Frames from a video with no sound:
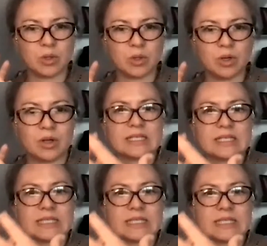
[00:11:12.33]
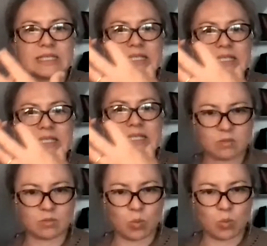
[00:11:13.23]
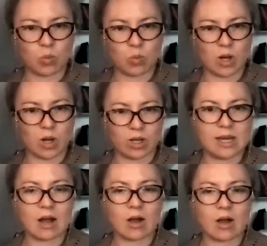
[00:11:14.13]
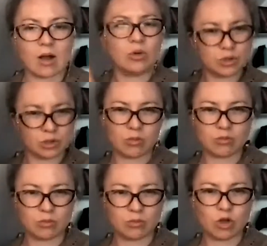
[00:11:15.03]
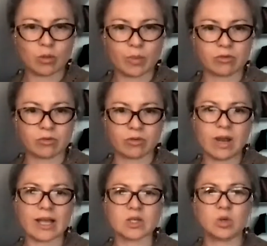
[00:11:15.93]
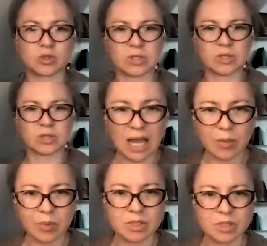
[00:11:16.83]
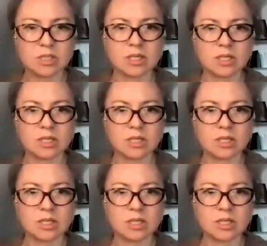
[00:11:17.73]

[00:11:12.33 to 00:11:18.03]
stand in where we are now, but also look back and reflect on what's already happened.